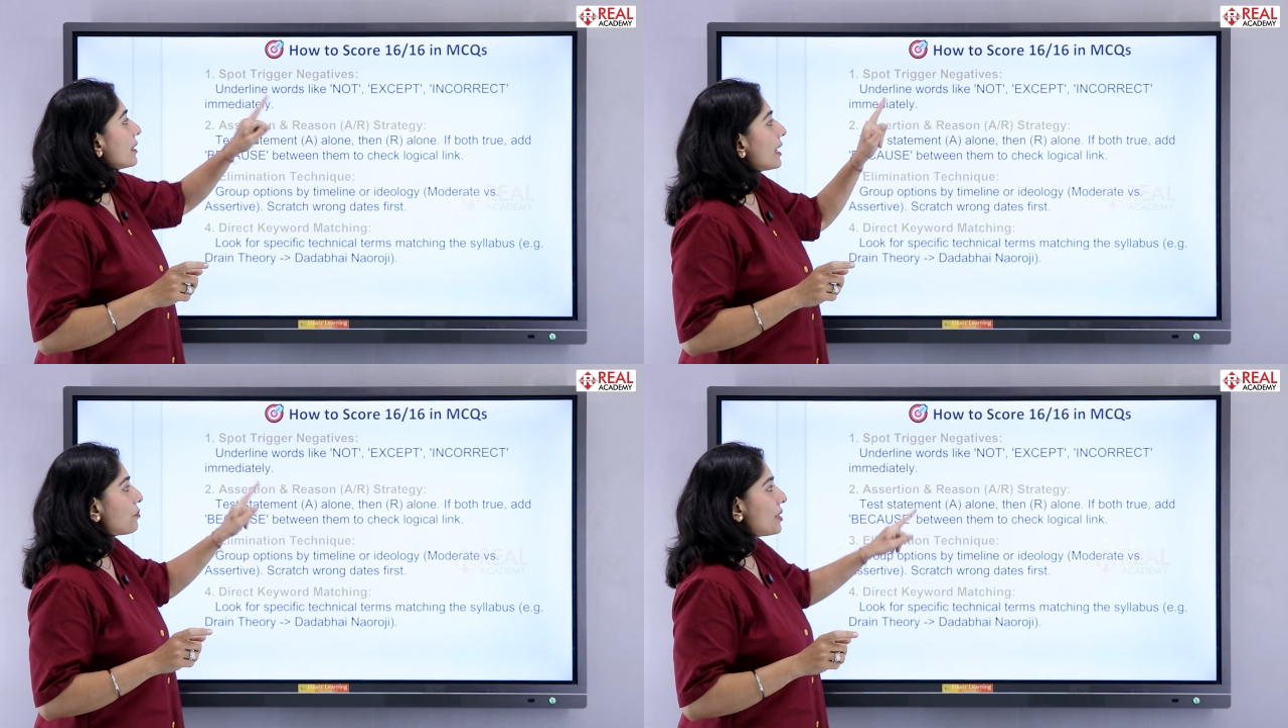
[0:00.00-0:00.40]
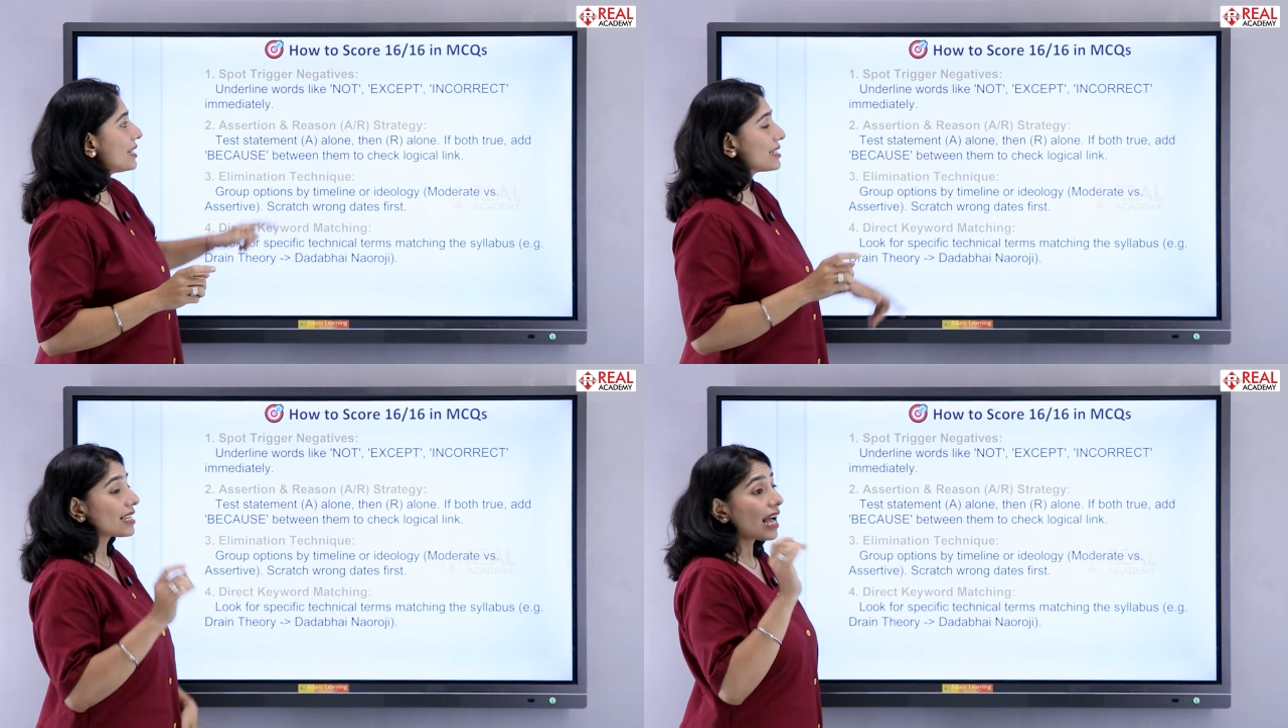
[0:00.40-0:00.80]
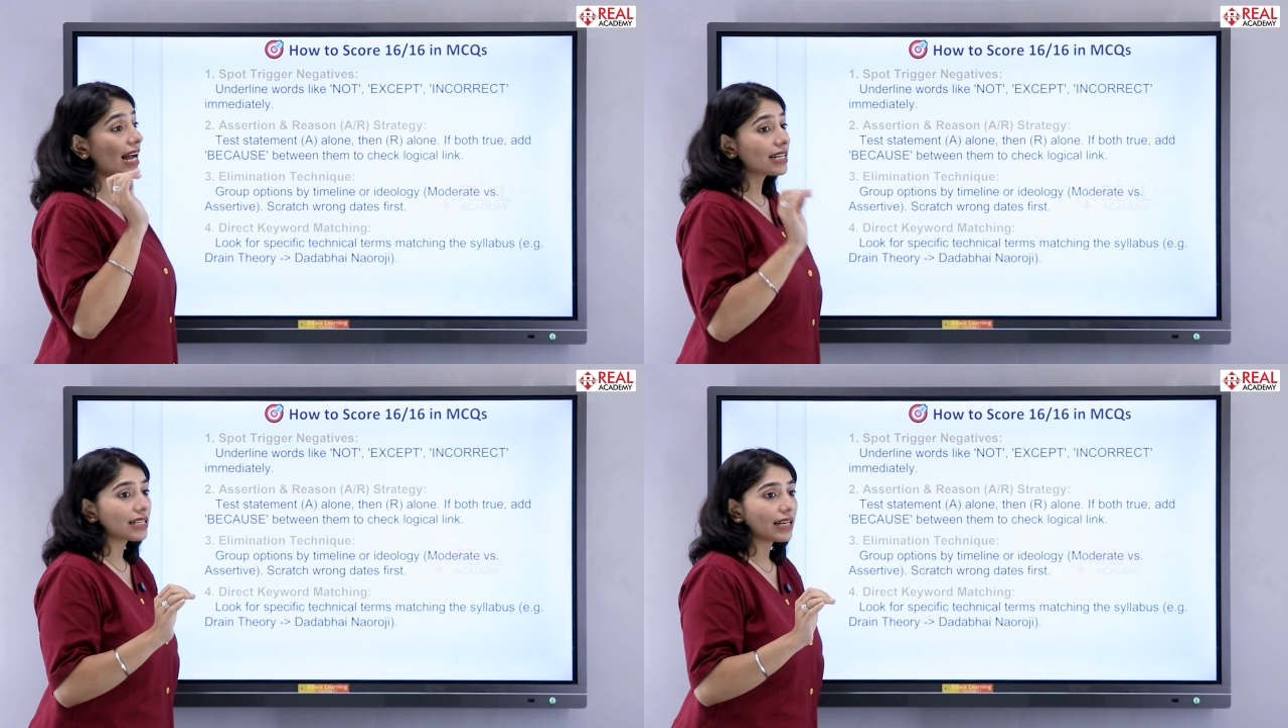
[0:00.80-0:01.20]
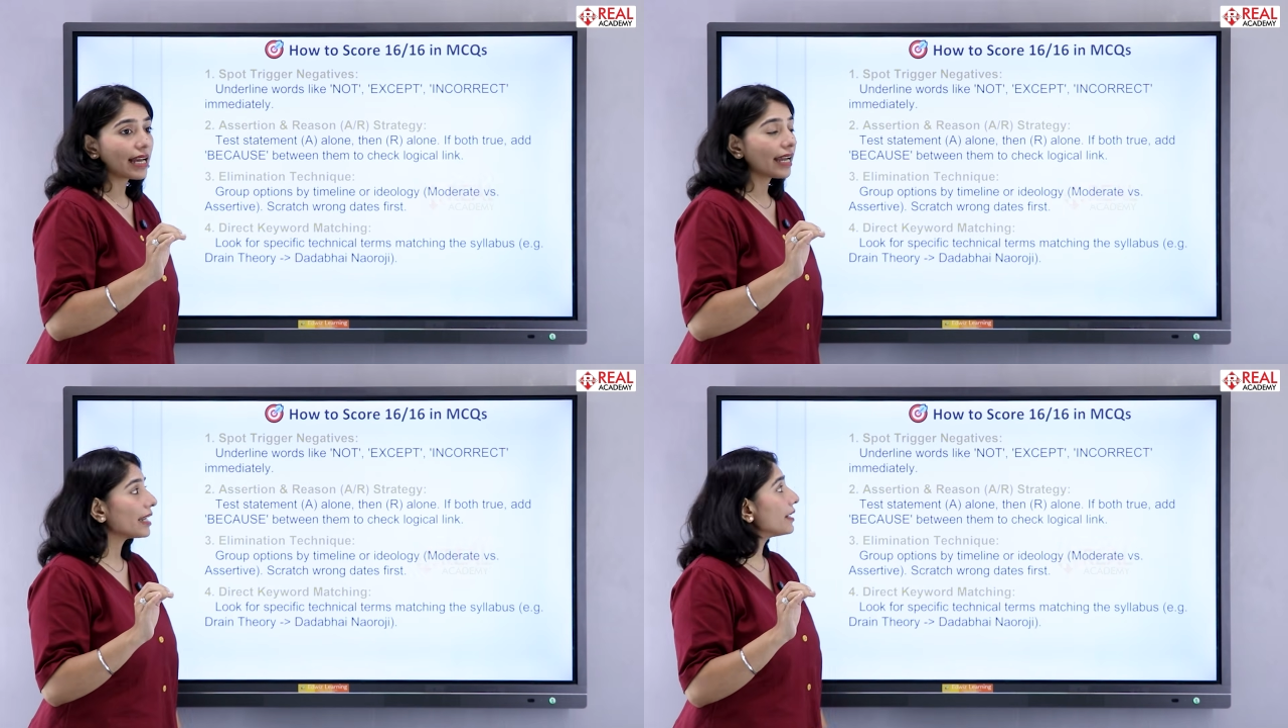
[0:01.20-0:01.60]
That means
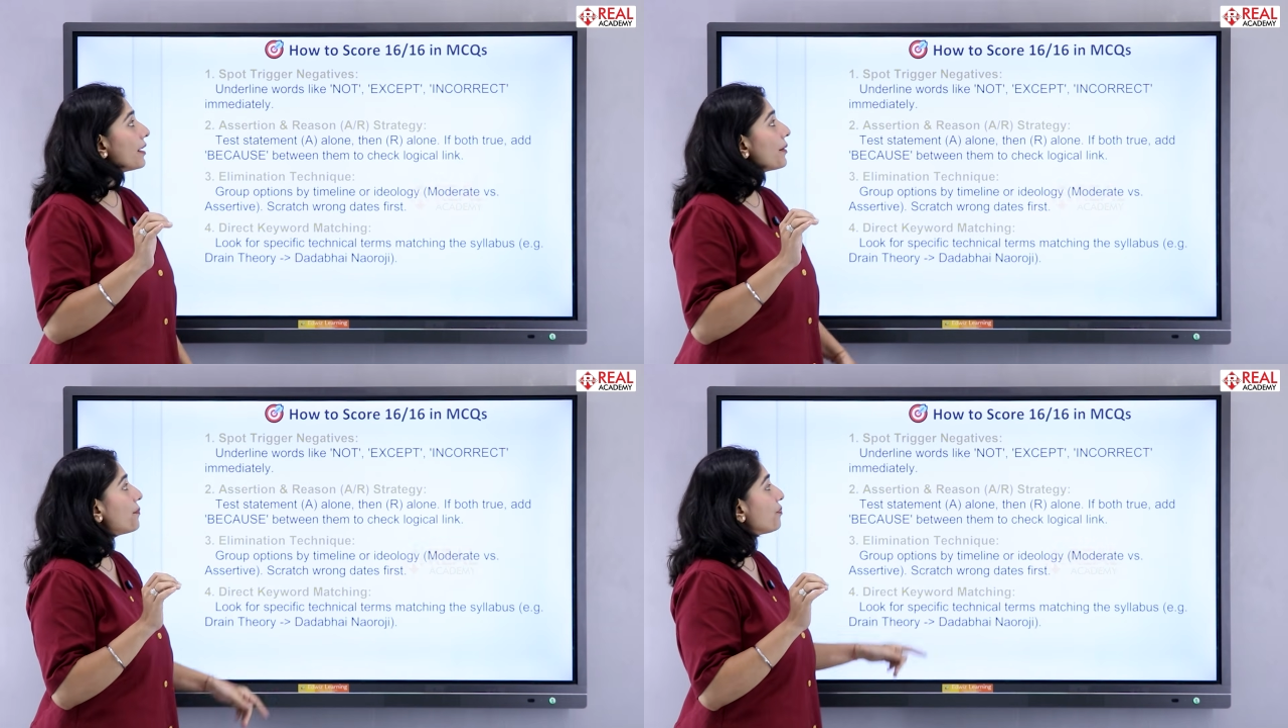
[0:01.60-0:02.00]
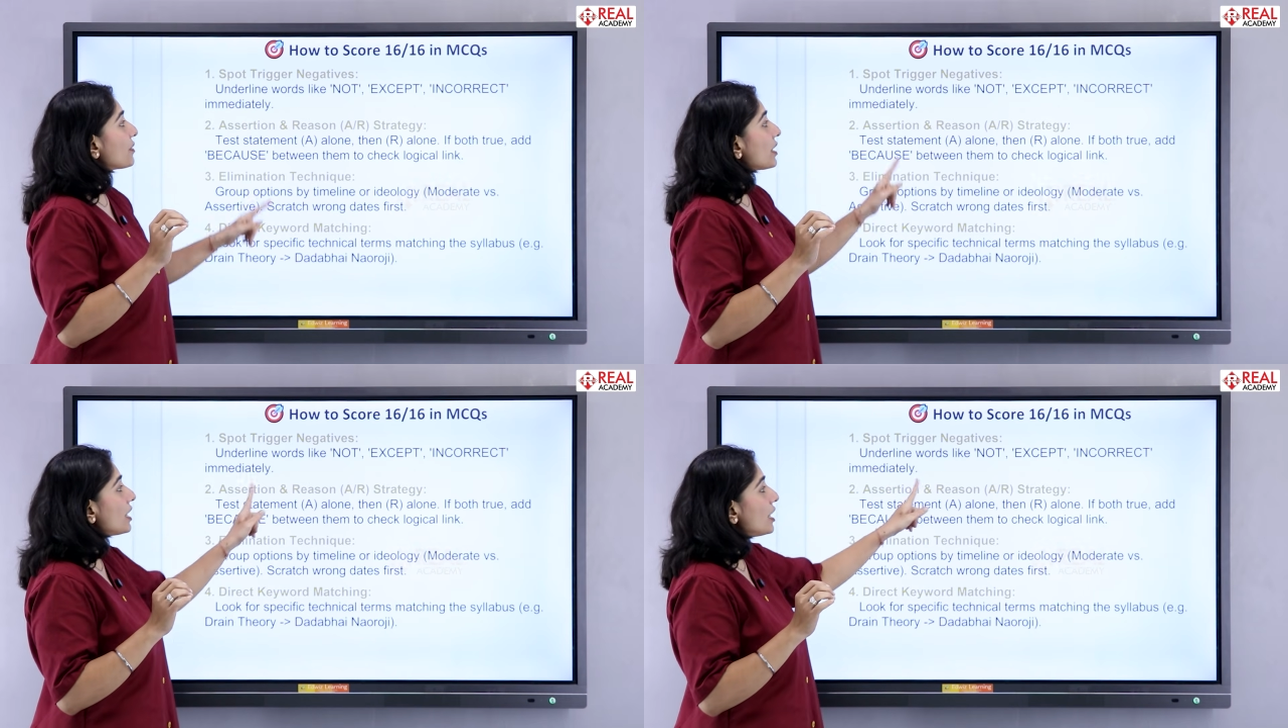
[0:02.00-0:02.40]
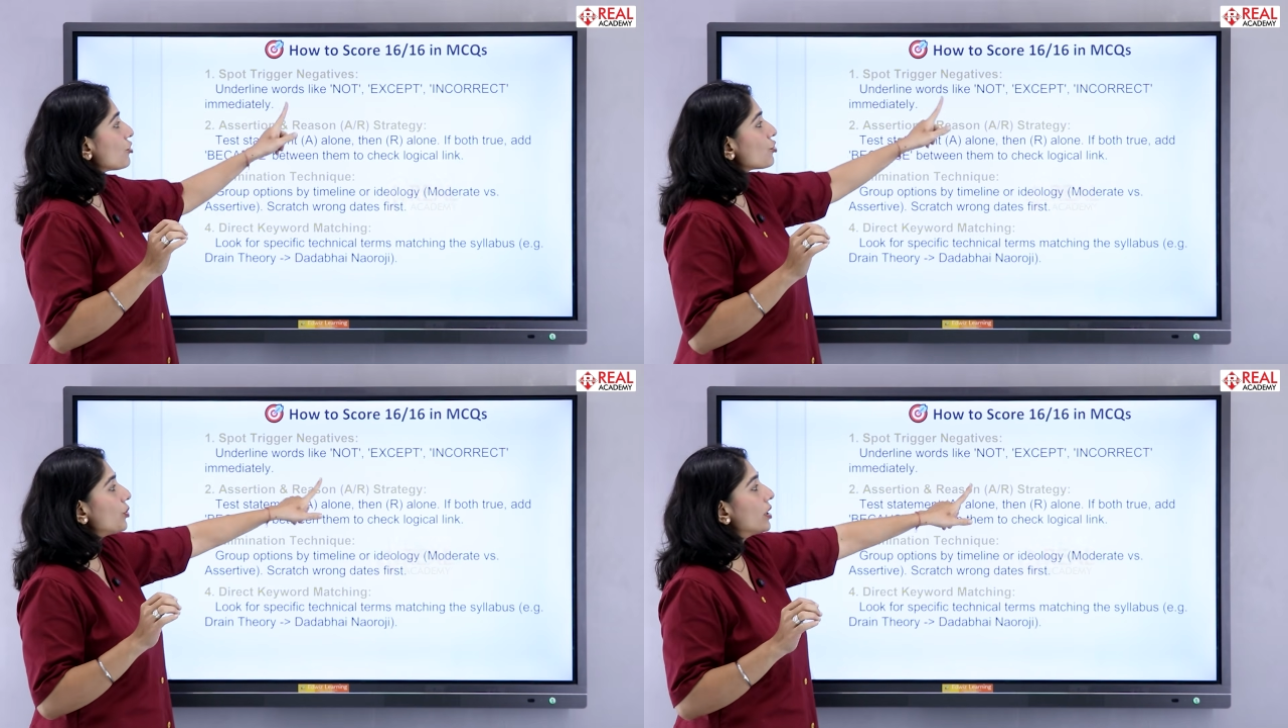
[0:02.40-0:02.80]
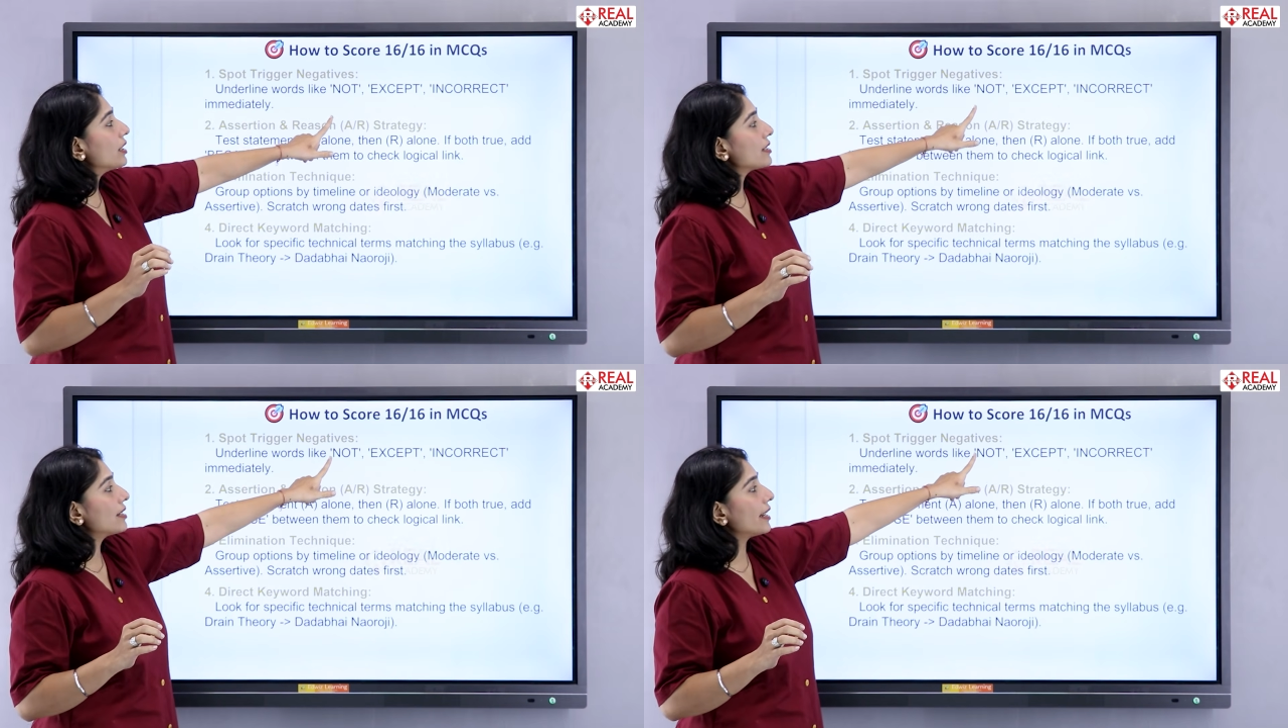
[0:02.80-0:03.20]
underline each
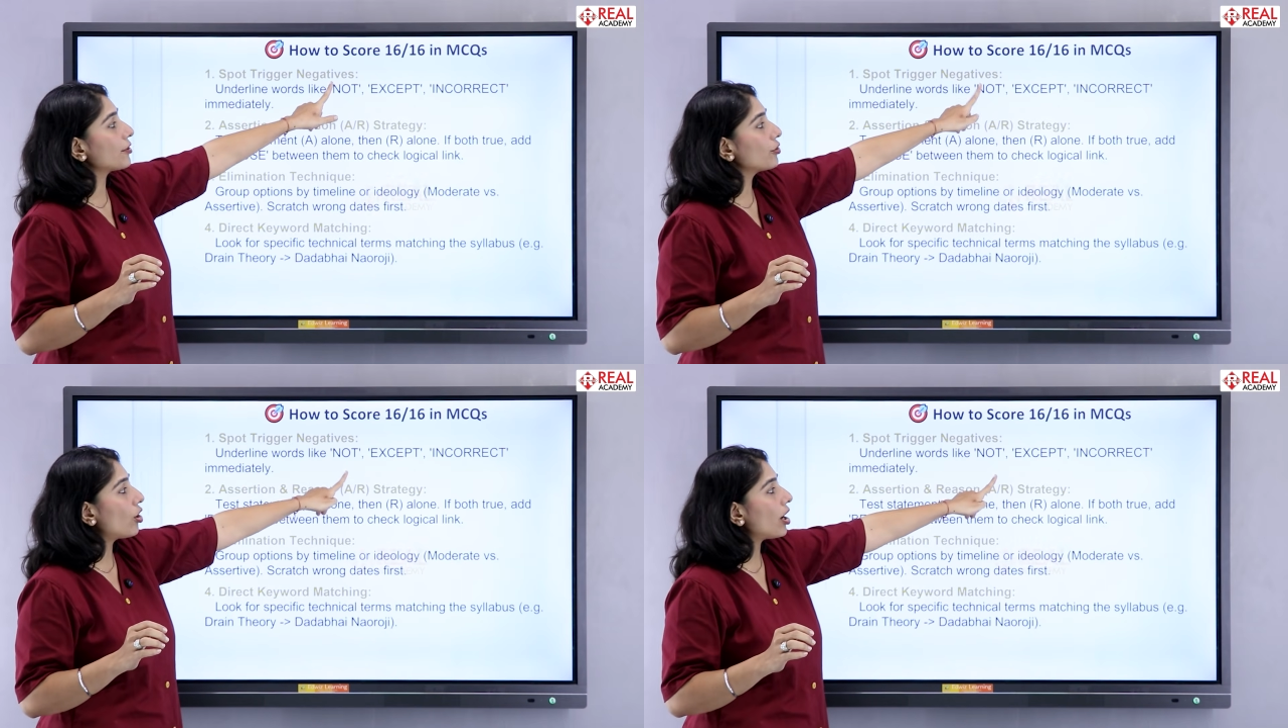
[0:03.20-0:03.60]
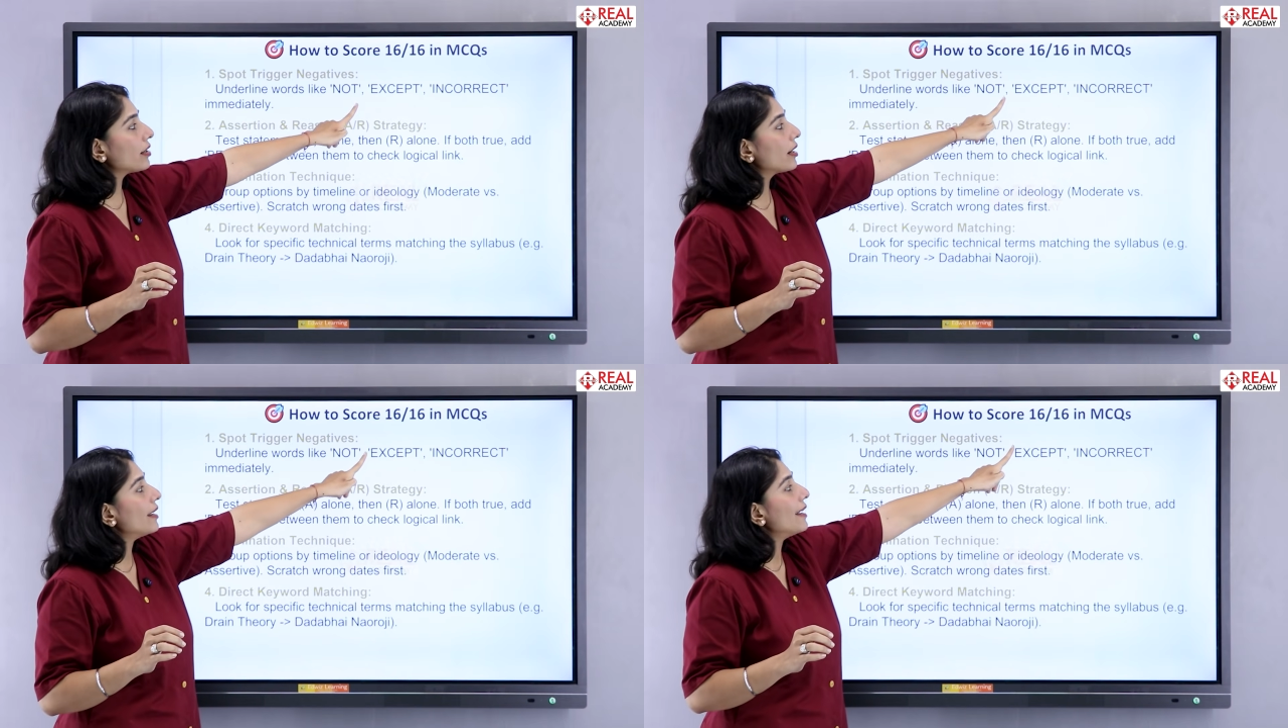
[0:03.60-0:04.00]
word like not,